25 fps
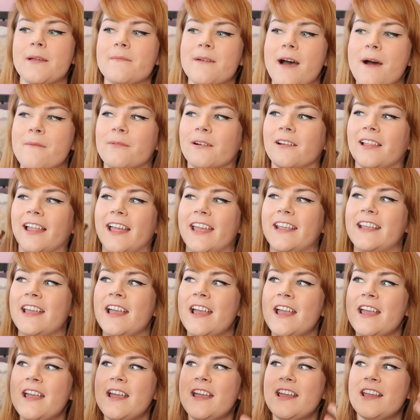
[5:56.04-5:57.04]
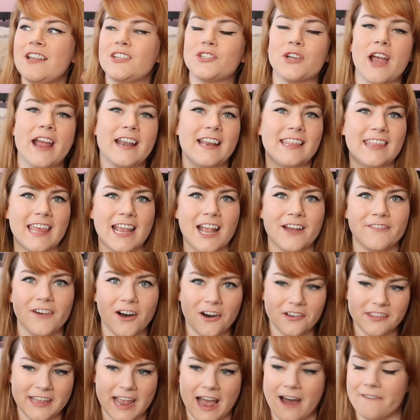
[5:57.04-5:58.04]
and my mom were like, trying to think of
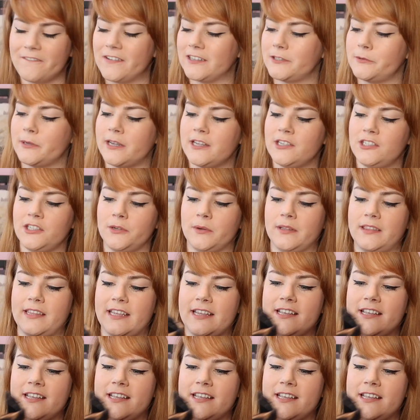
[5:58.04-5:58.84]
all the outfits we can do with